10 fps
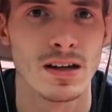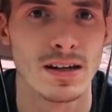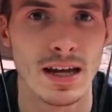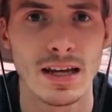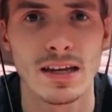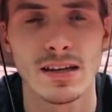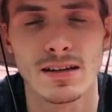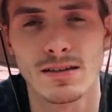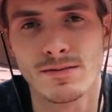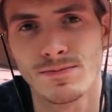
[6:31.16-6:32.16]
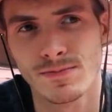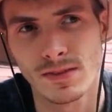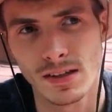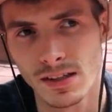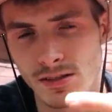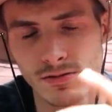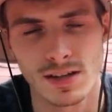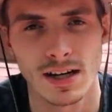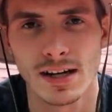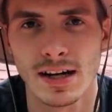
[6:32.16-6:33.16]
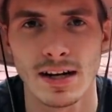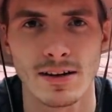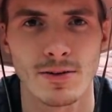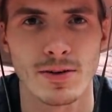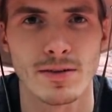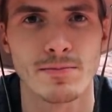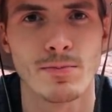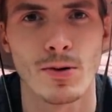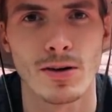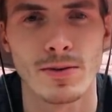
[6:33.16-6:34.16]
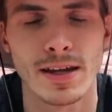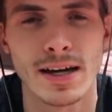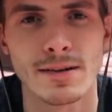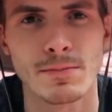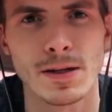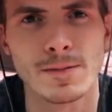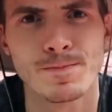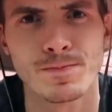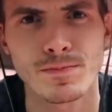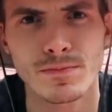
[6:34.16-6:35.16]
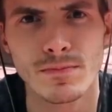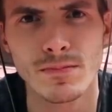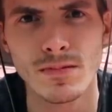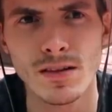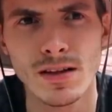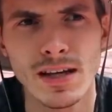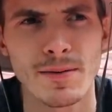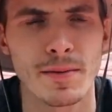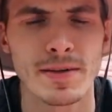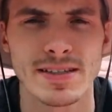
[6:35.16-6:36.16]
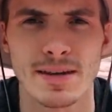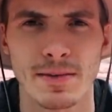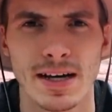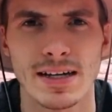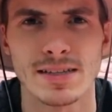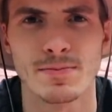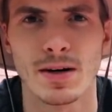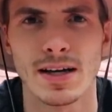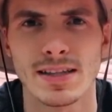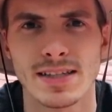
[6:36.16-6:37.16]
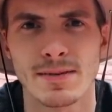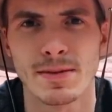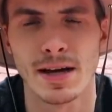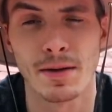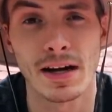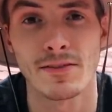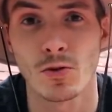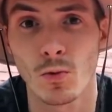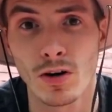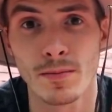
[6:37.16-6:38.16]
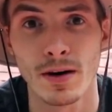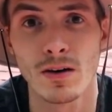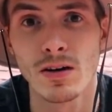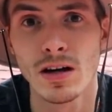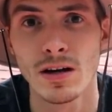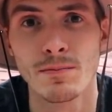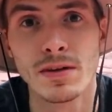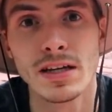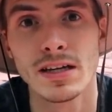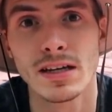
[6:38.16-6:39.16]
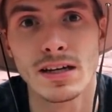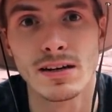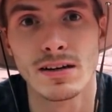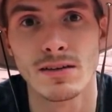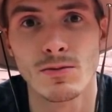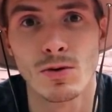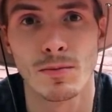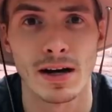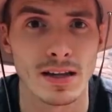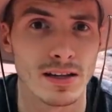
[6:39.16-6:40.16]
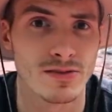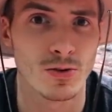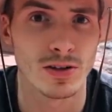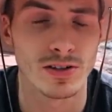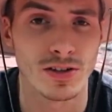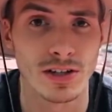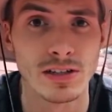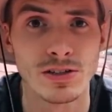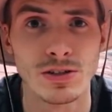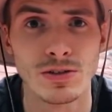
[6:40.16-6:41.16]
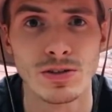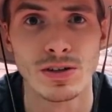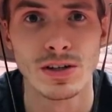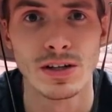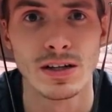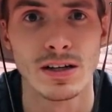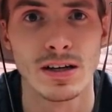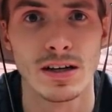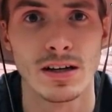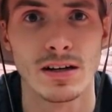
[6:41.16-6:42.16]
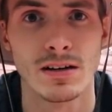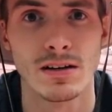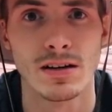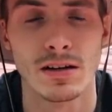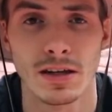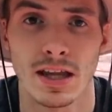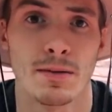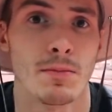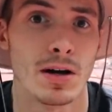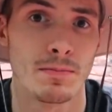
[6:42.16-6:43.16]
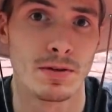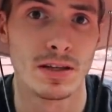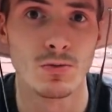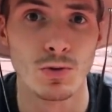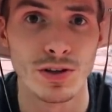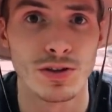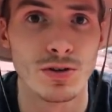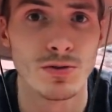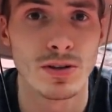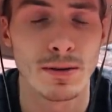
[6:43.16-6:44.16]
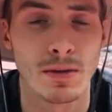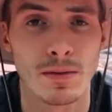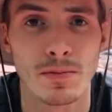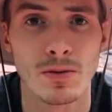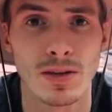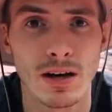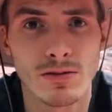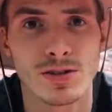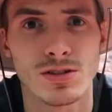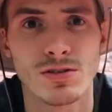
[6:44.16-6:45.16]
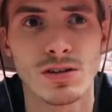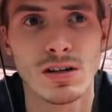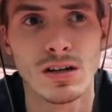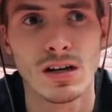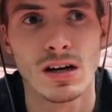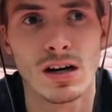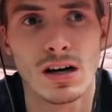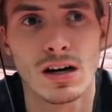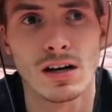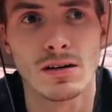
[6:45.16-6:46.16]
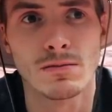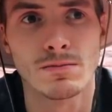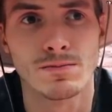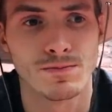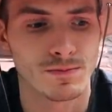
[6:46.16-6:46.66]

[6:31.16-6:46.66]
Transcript: and Nate and the list goes on and on. I don't want to bore you with that, but yeah, I'm gonna miss them guys. But at the same time, I have to worry about me and what my life's going to turn into and and that might be with you, that might be without you. Um,